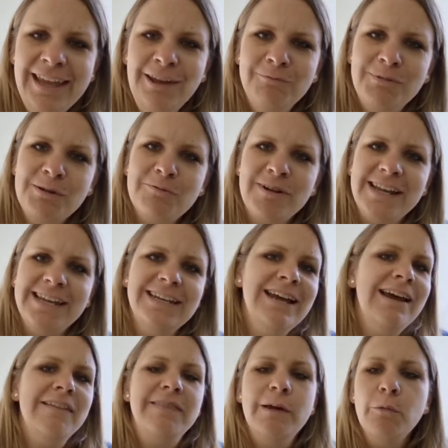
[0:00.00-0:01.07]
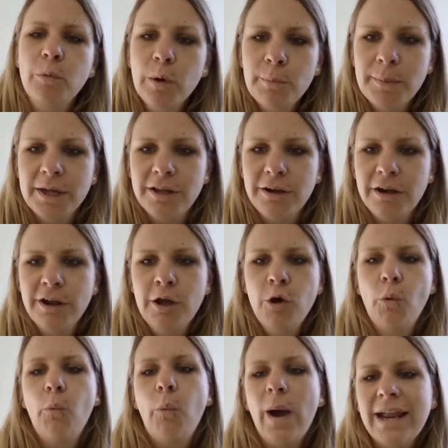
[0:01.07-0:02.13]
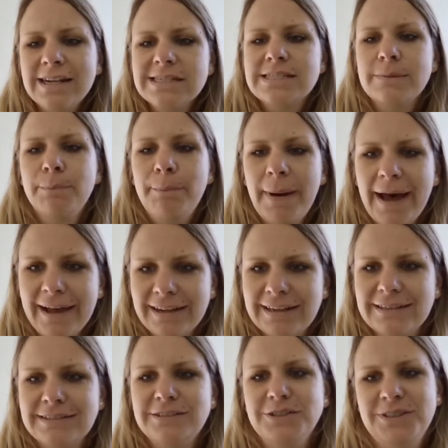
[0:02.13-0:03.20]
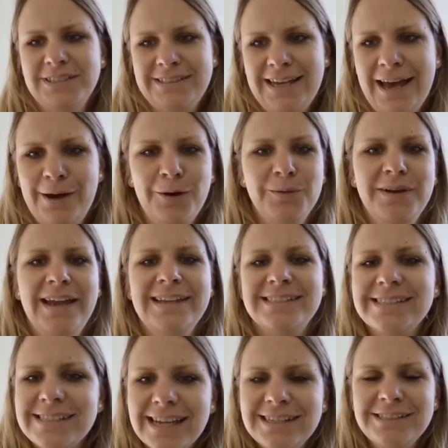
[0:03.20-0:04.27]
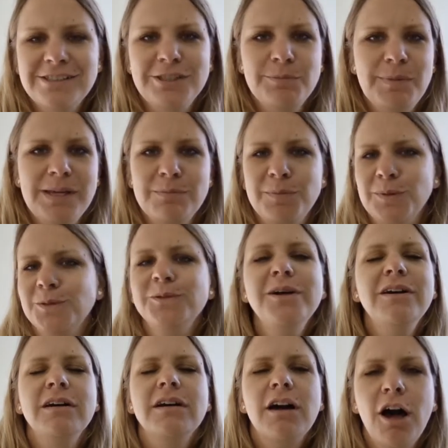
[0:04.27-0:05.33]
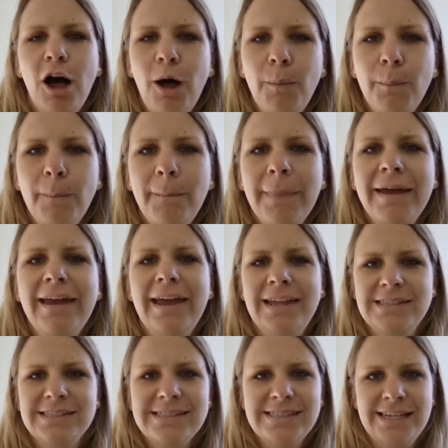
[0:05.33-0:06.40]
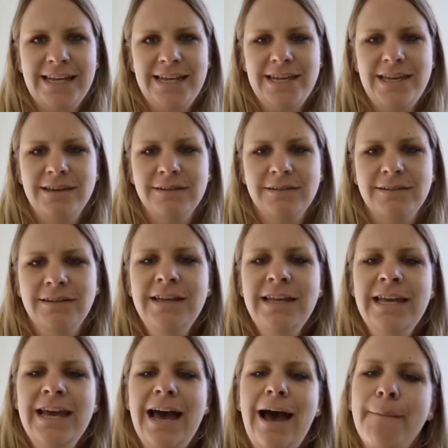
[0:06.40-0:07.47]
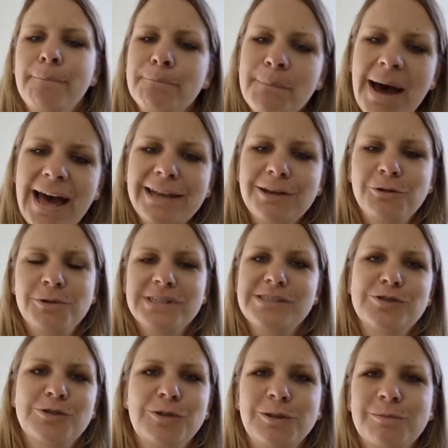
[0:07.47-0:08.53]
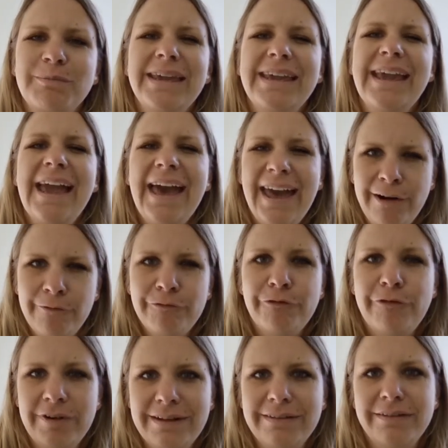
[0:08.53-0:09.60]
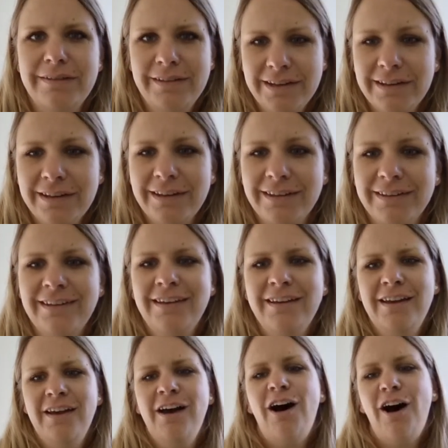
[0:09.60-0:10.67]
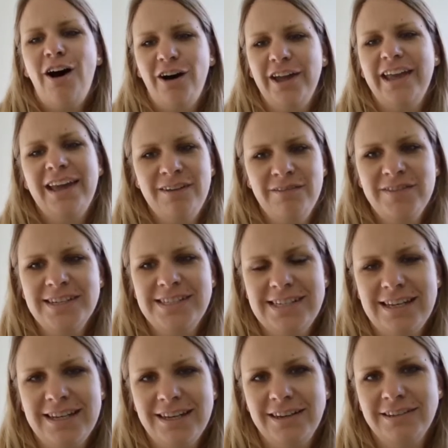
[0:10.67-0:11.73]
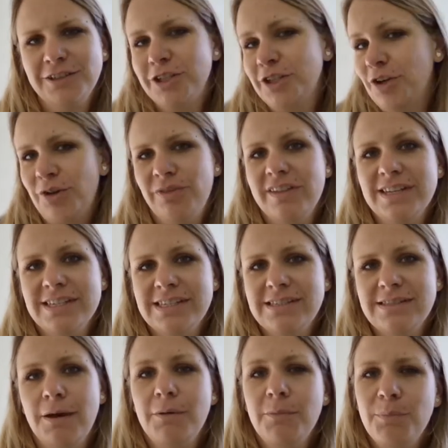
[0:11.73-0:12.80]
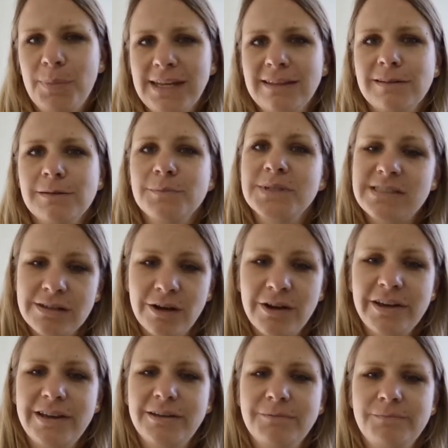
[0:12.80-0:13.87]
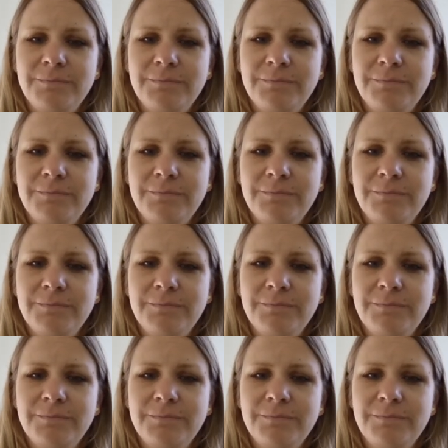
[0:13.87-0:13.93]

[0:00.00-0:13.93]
We read, the woman went back to the town and said to the people, come and see. A man who has told me everything I ever did. Could this be the Messiah?